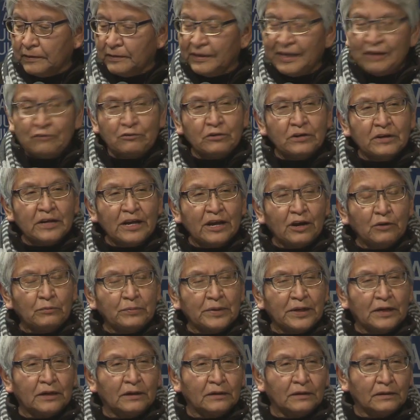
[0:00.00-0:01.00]
They were
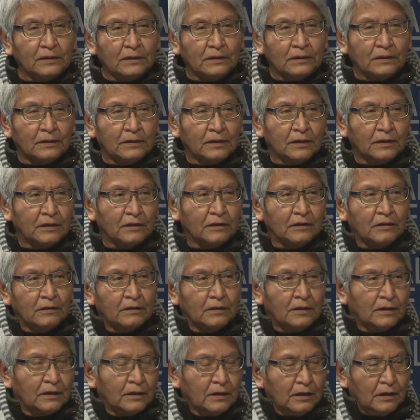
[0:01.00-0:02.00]
helping
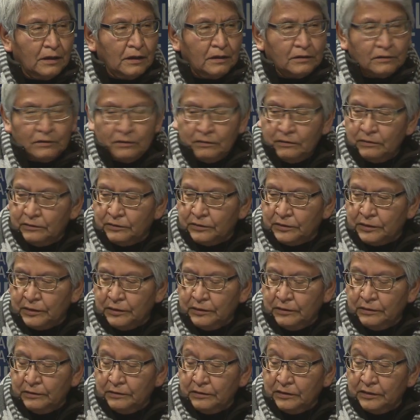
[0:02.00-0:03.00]

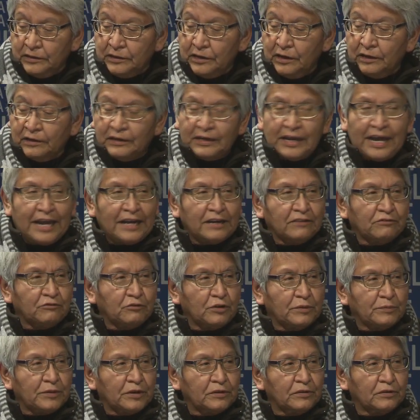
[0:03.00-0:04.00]
the young Native
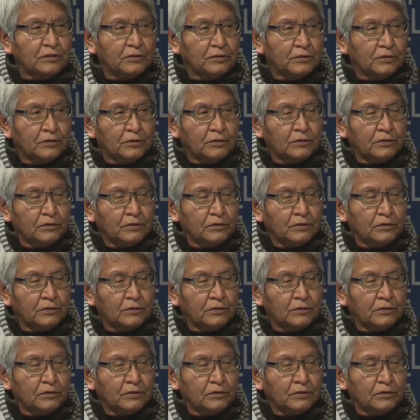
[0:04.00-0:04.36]
women,